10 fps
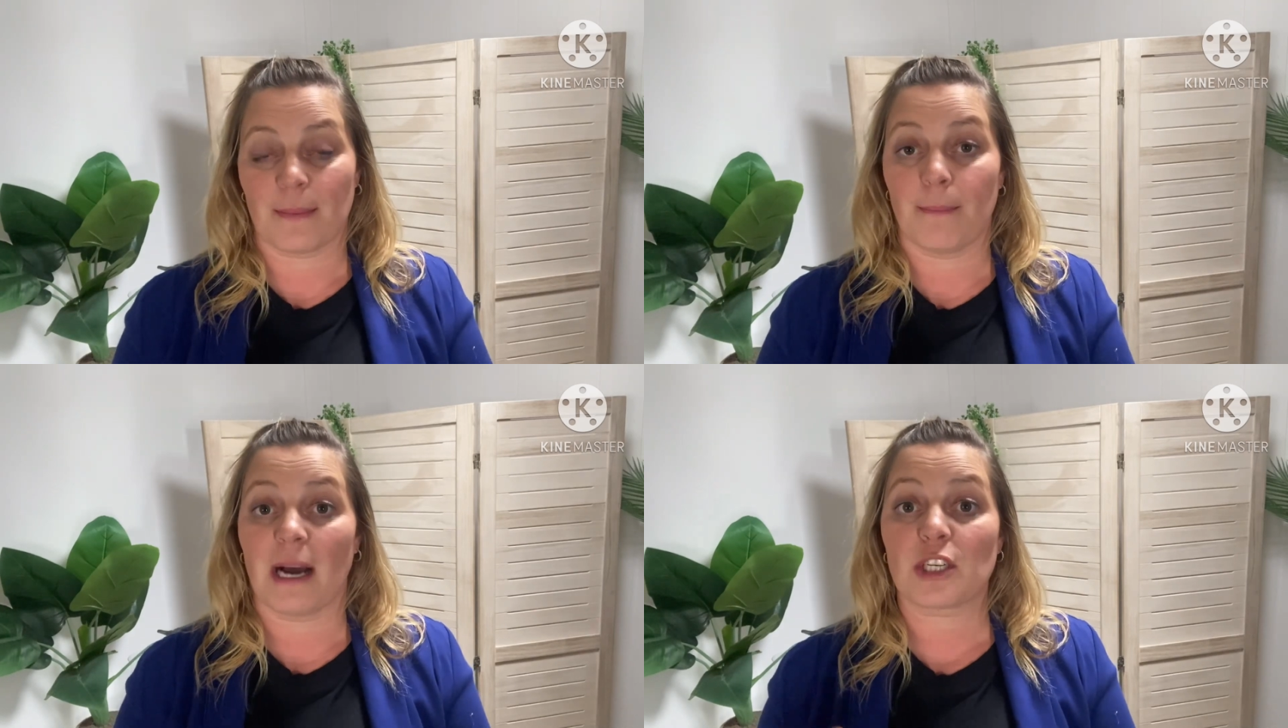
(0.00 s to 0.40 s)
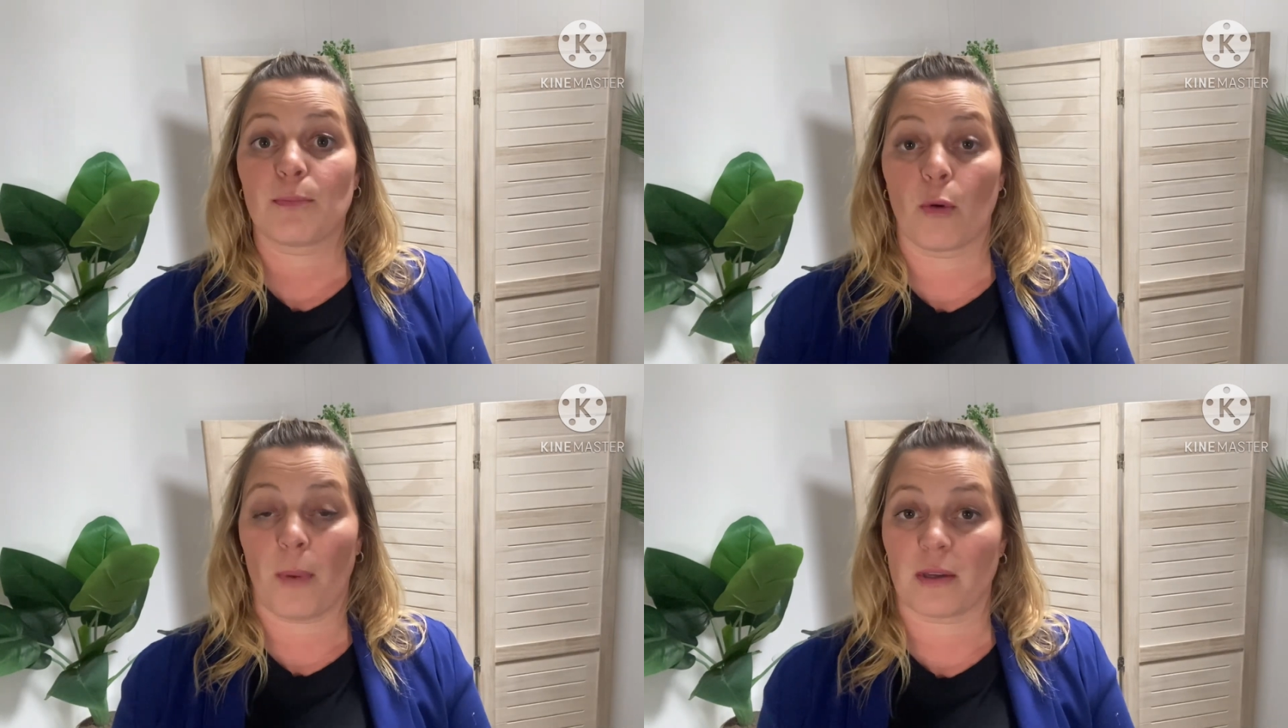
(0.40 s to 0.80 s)
a much
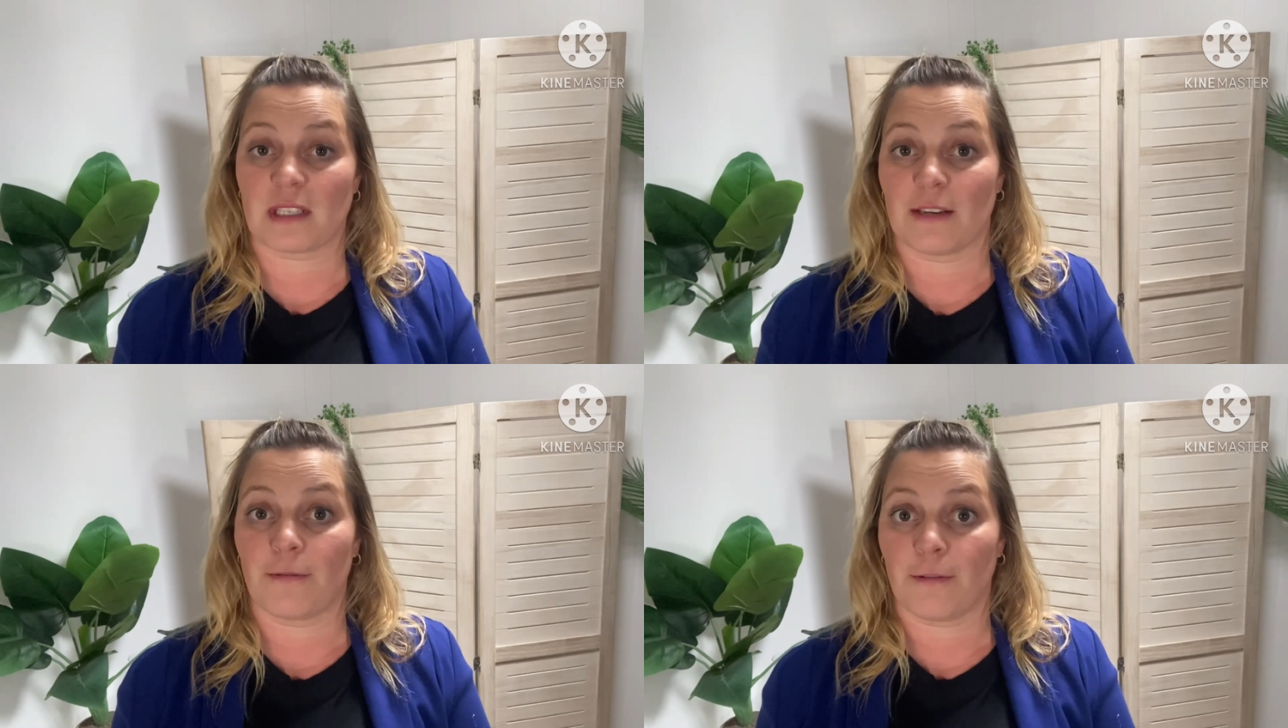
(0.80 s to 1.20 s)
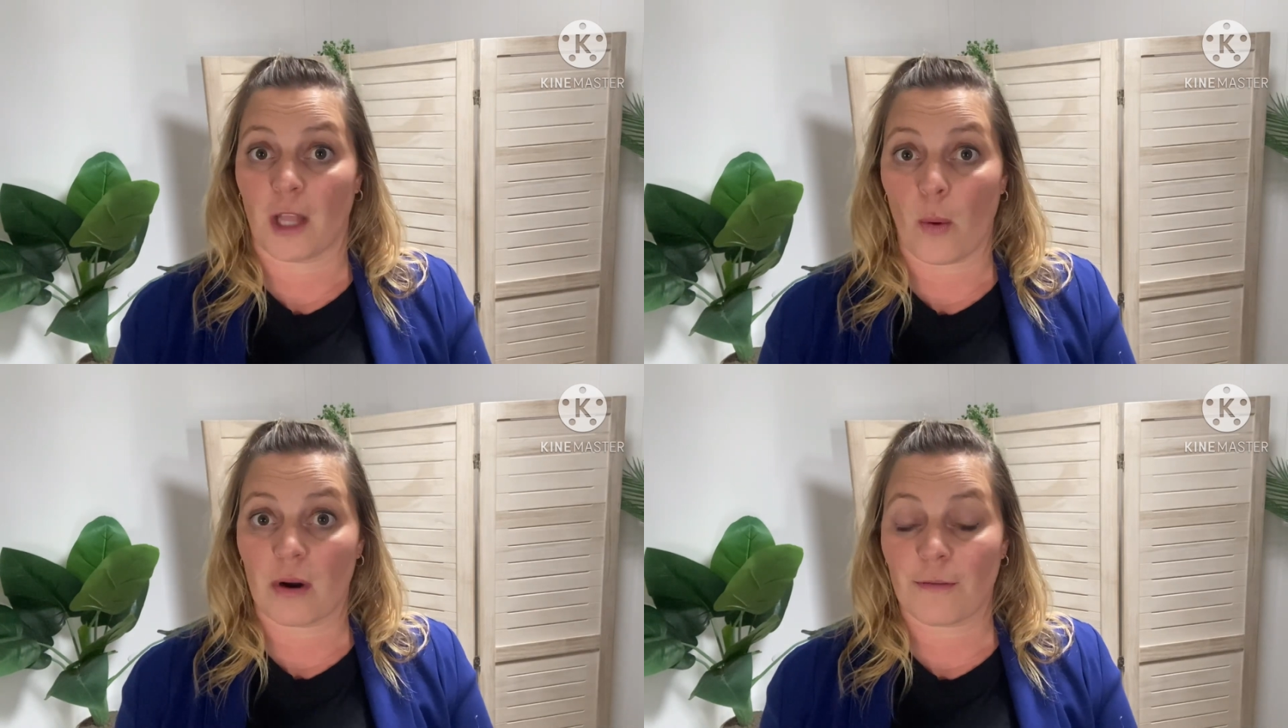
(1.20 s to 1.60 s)
more positive
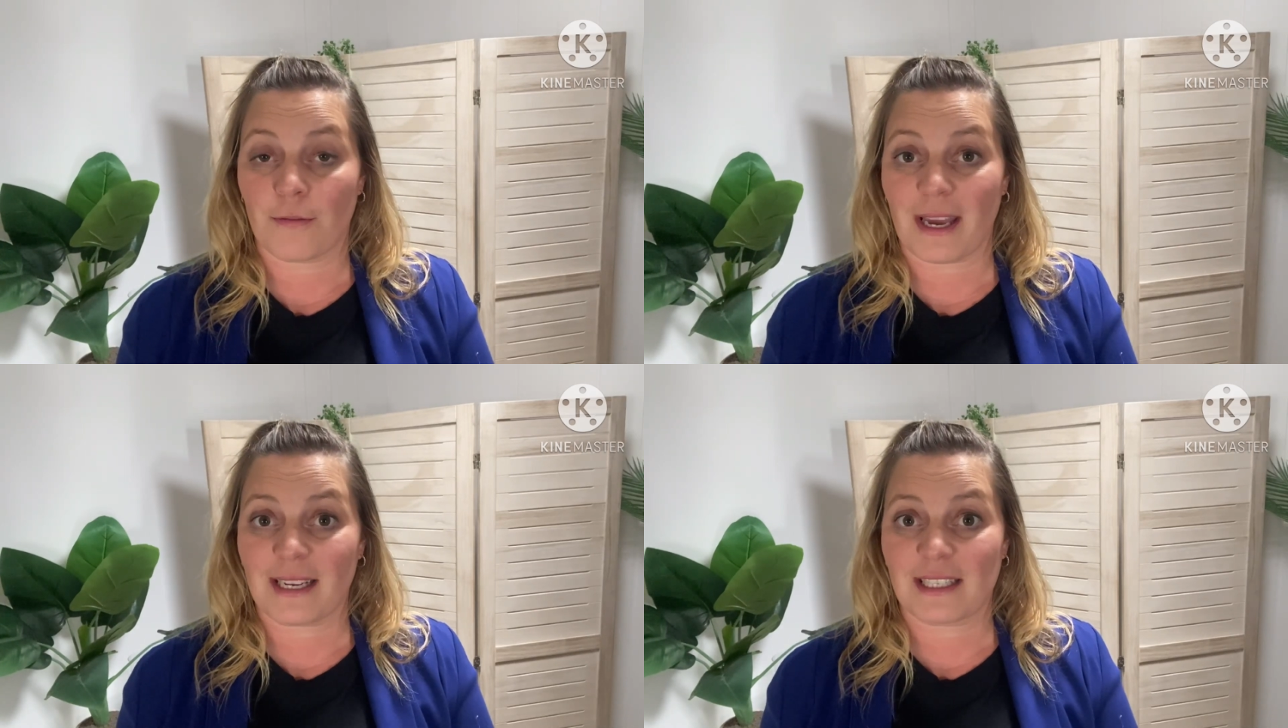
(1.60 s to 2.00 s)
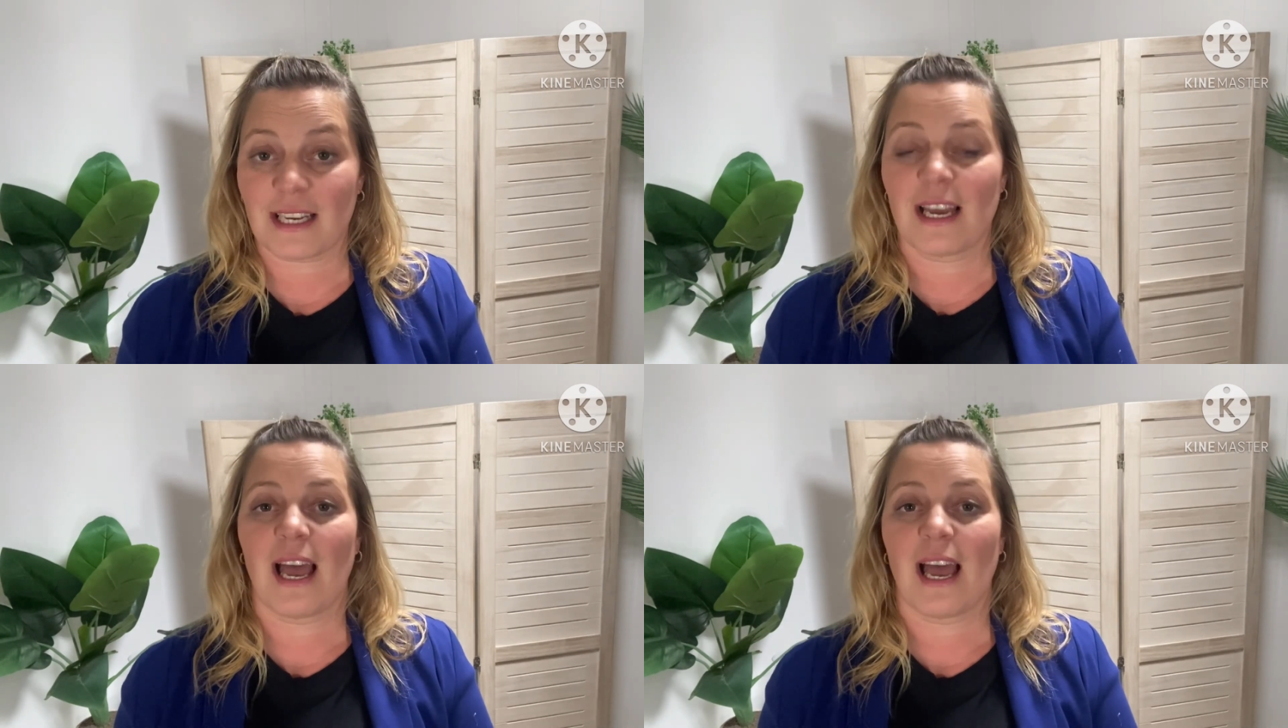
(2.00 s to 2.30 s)
flow-on effect